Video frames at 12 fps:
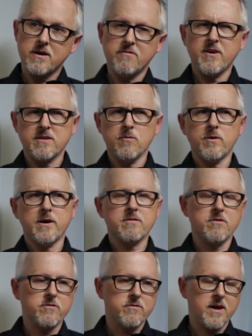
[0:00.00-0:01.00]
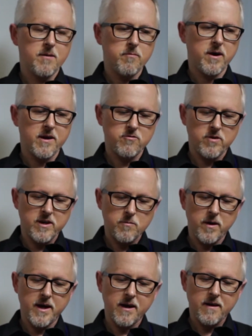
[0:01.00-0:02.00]
In fact, he worked on Empire Strikes
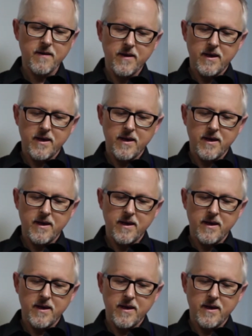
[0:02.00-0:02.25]
Back,